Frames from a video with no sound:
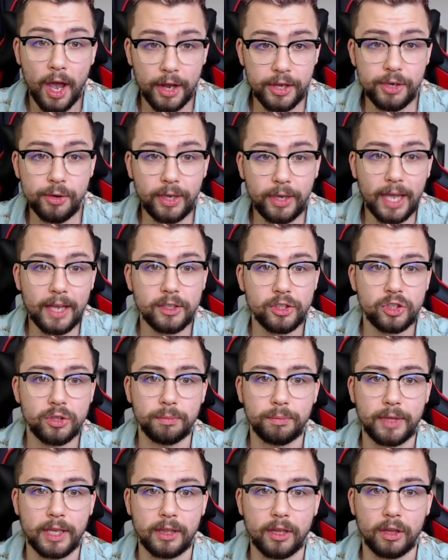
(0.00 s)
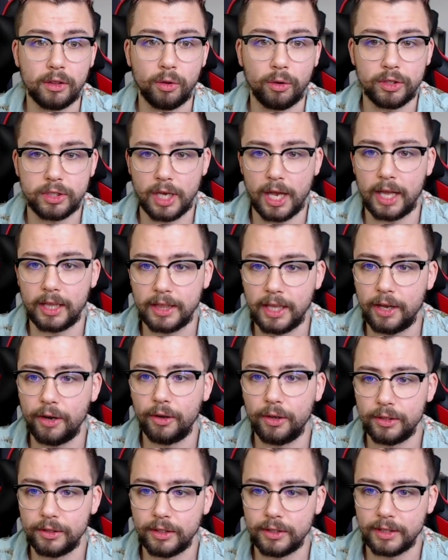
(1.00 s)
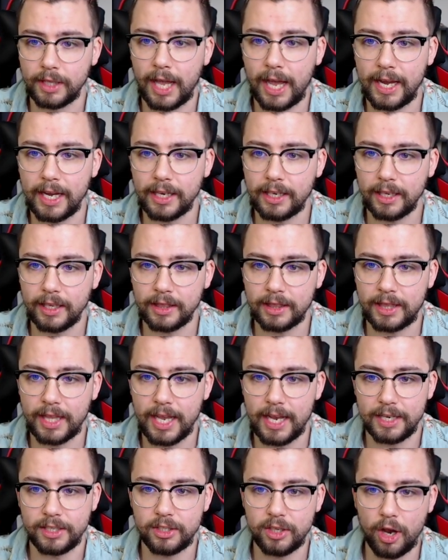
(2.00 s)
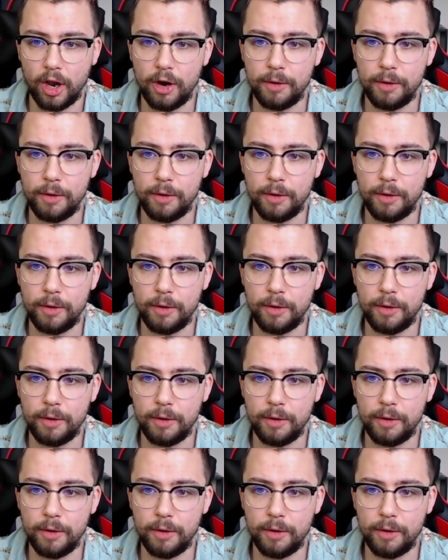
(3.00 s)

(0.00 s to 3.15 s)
And you'll get something that looks a little like this.